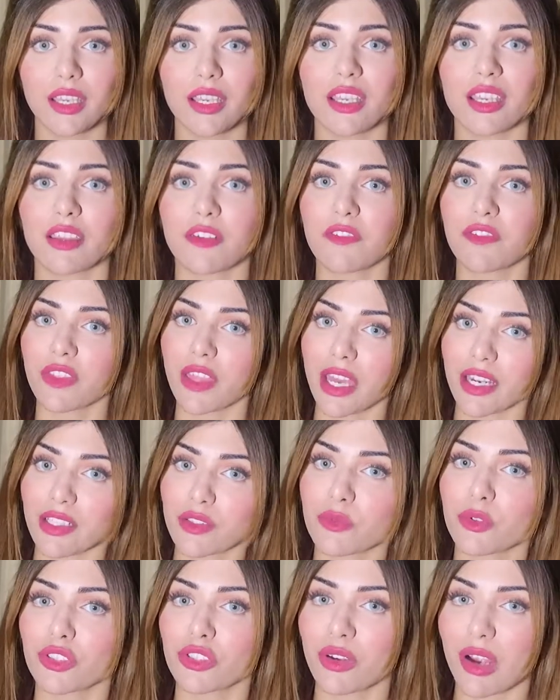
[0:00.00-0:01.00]
If that is
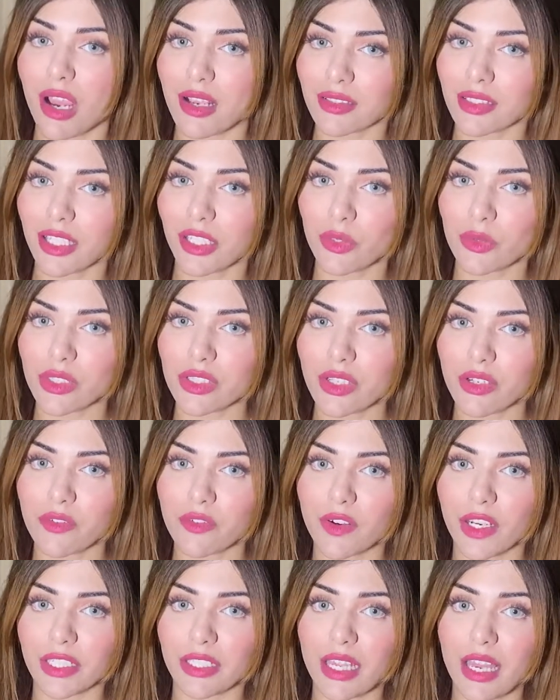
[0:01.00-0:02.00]
what you're asking yourself
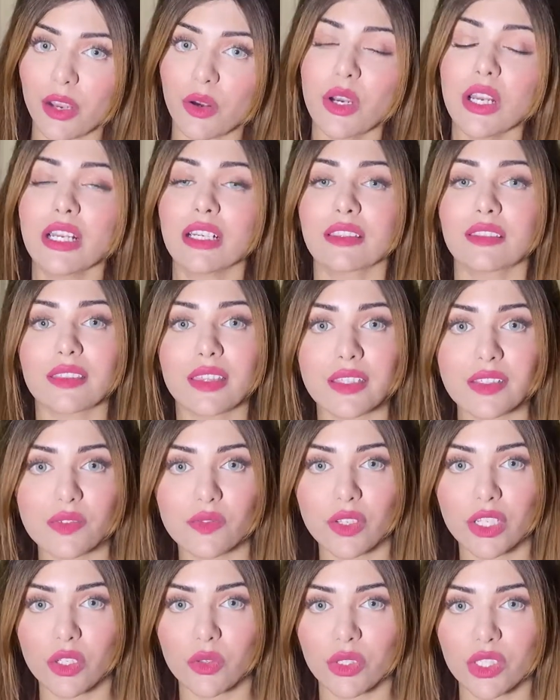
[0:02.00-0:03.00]
right now, this
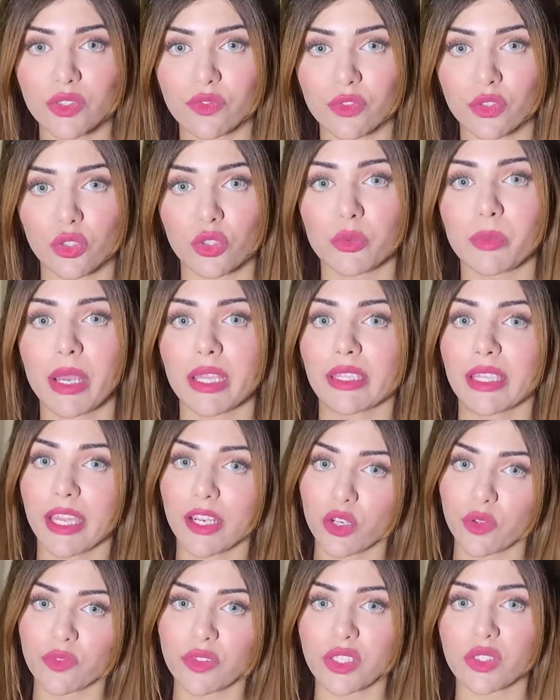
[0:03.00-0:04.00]
video is for you. By the
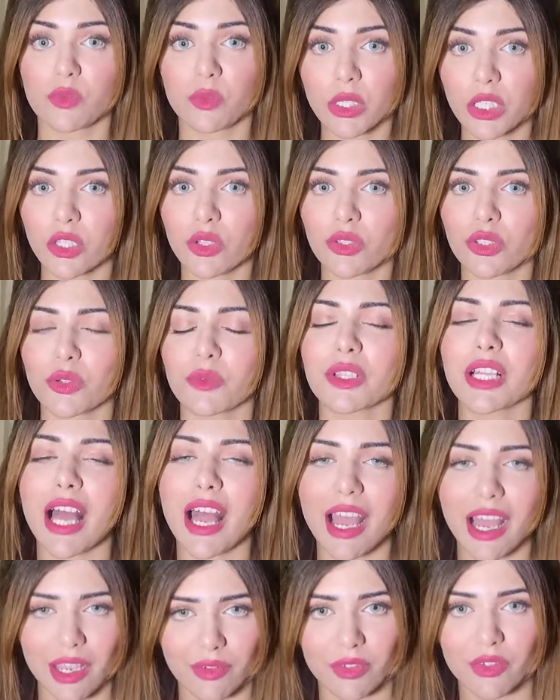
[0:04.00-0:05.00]
end of this video, you will
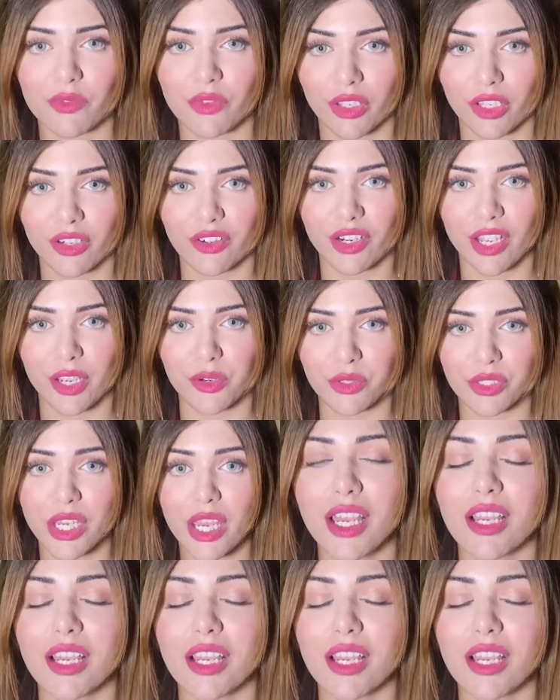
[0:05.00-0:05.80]
have it figured out.